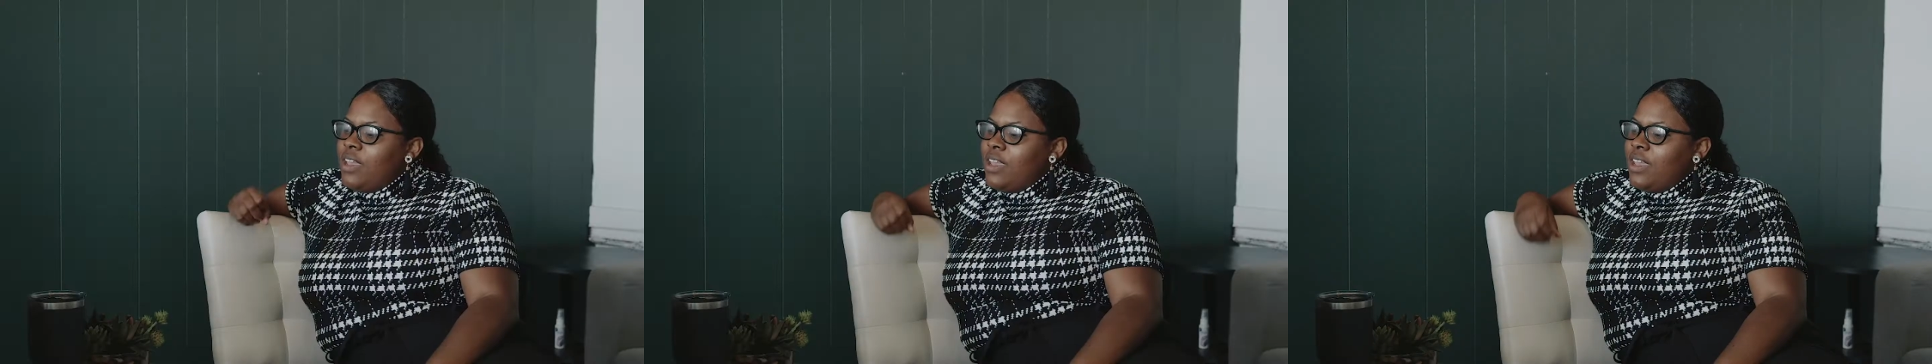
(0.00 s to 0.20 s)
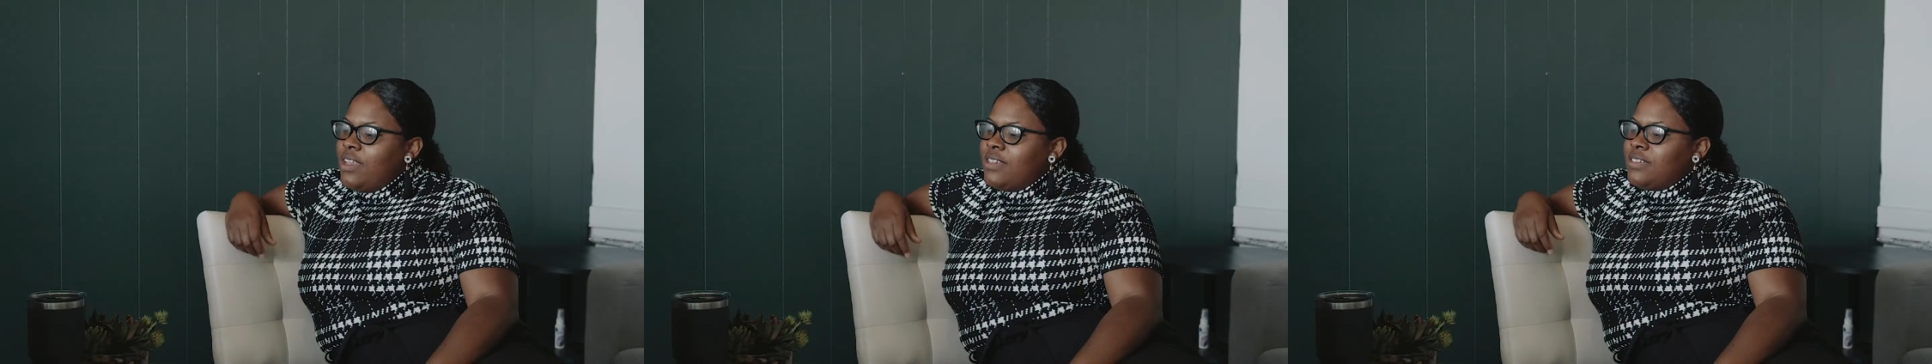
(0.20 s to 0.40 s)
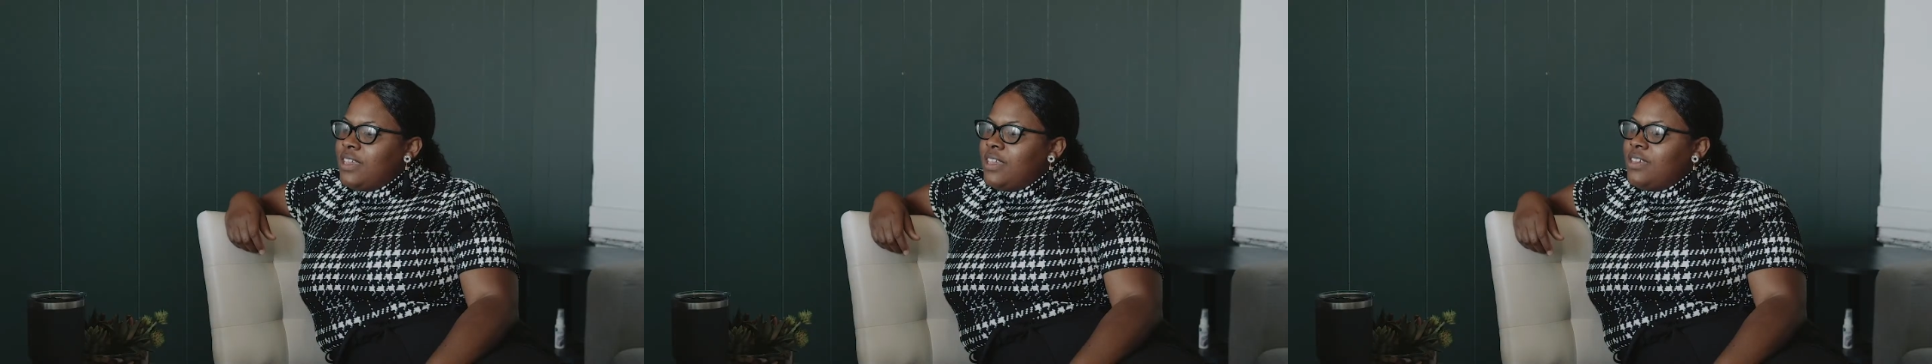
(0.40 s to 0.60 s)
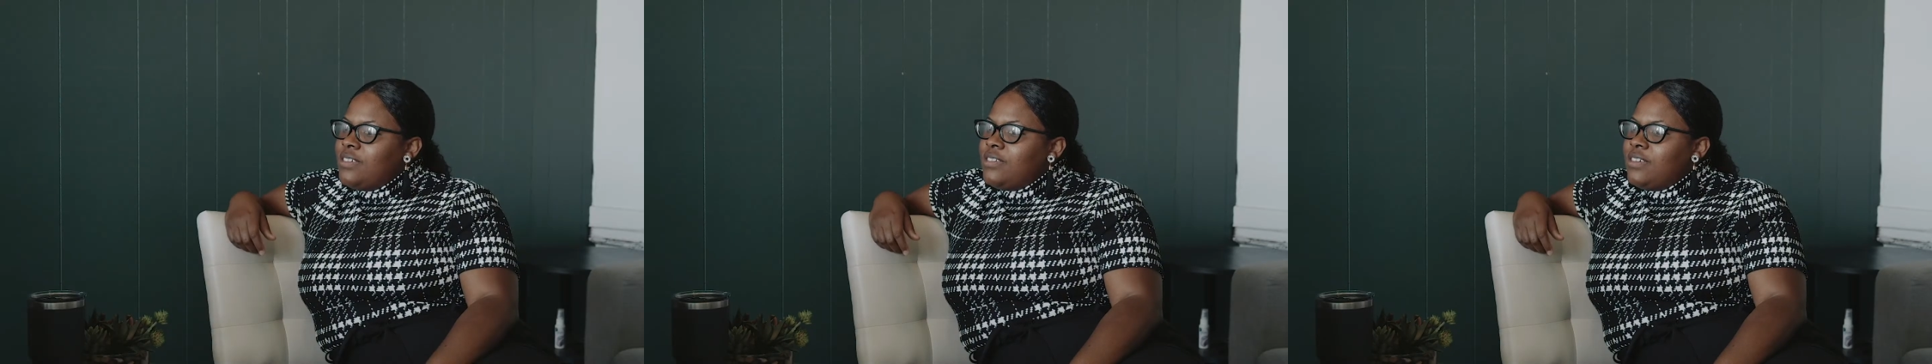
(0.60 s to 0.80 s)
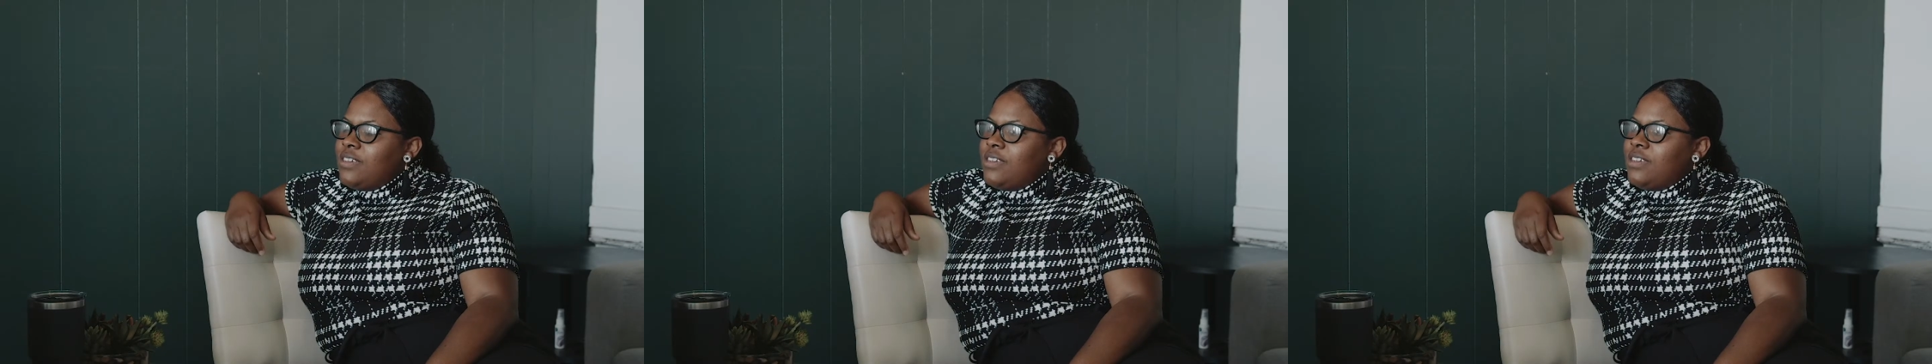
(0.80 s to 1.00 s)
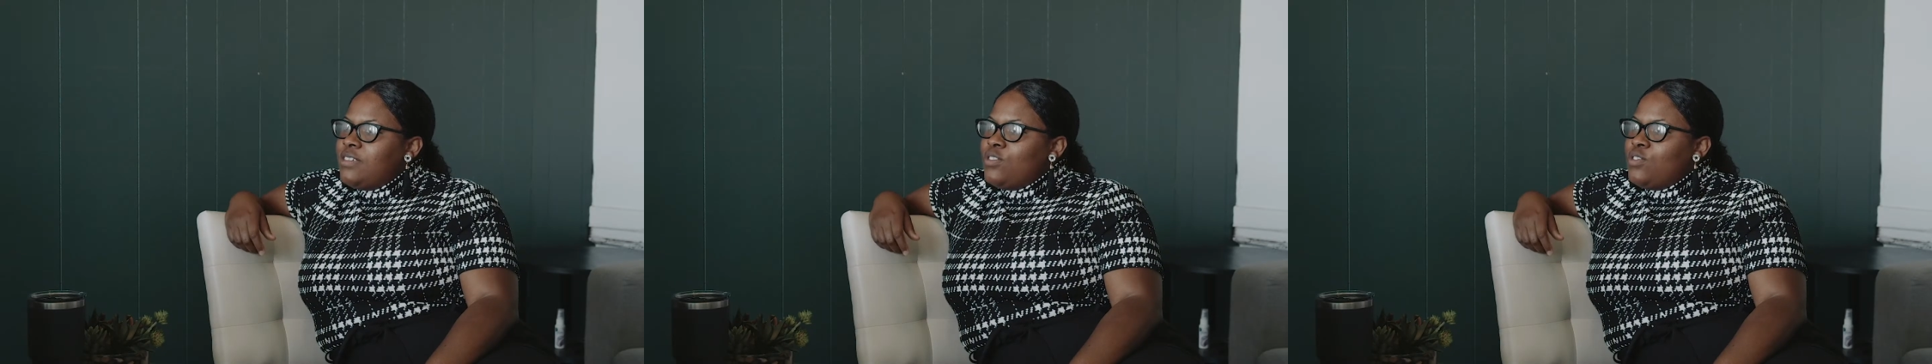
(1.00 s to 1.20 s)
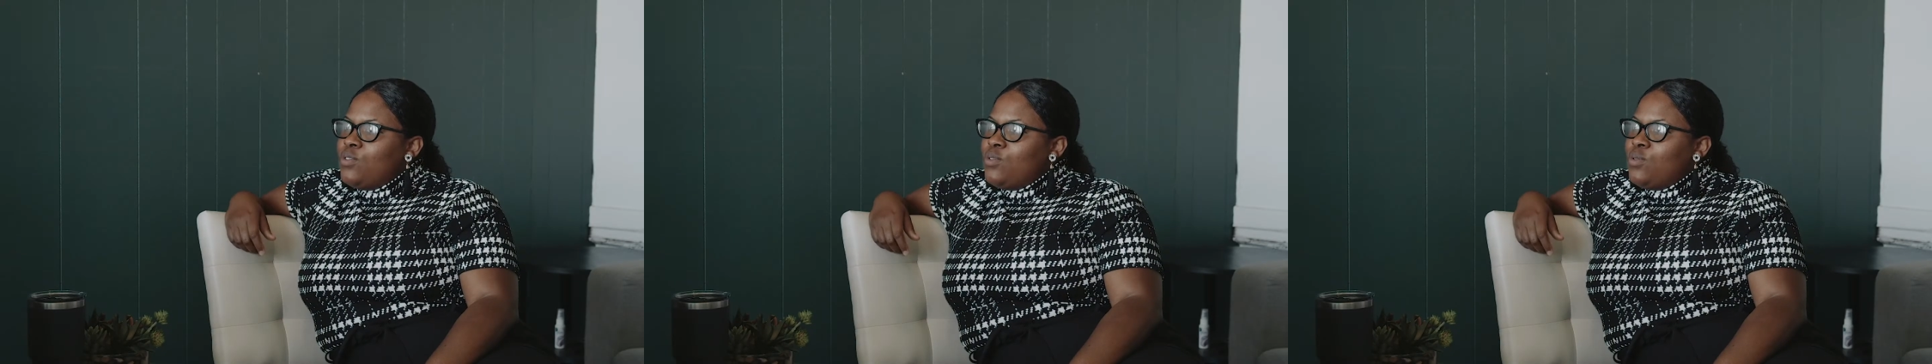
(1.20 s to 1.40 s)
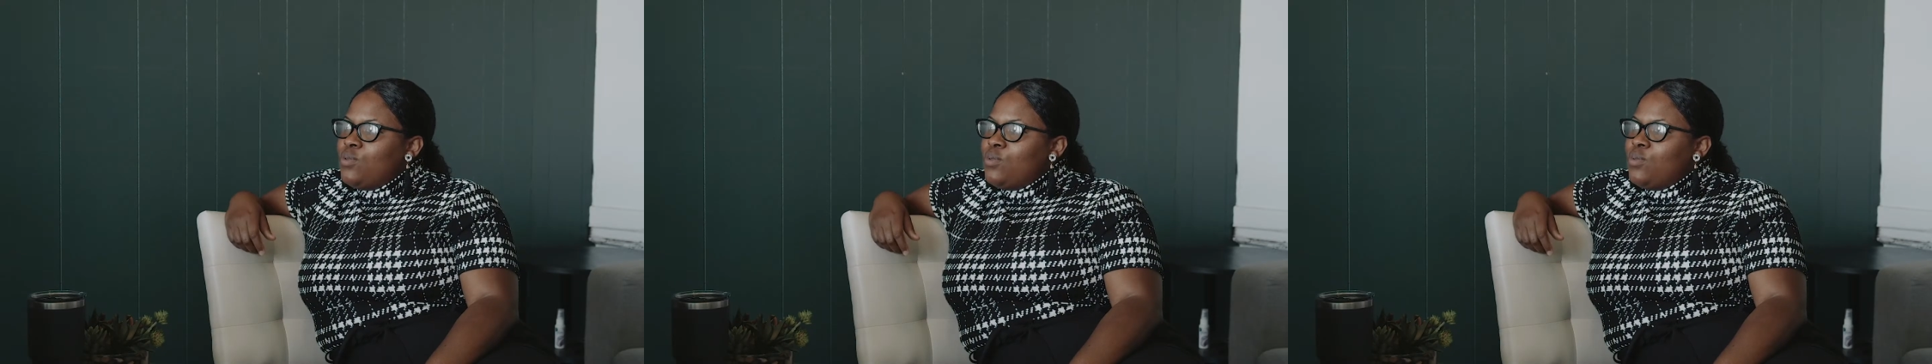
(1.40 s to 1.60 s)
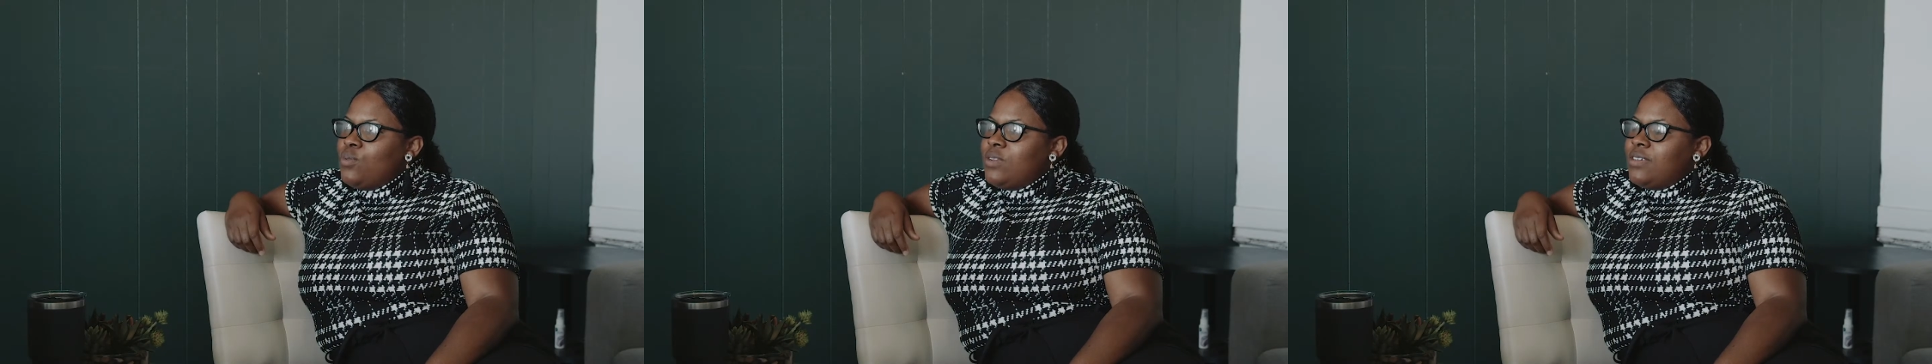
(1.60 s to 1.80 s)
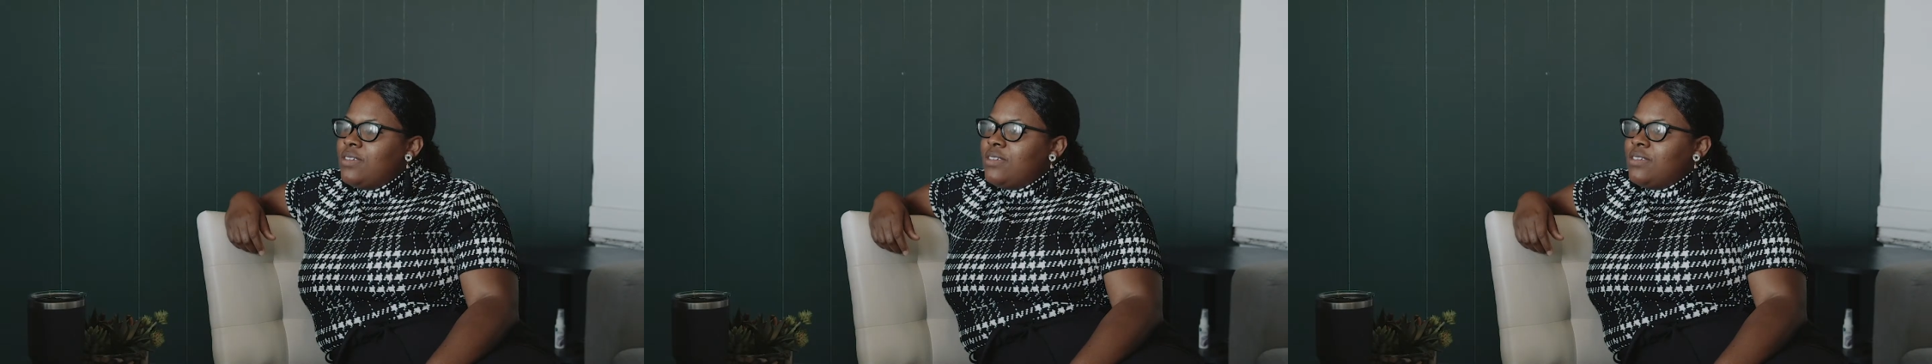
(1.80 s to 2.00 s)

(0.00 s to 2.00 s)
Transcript: it's easy to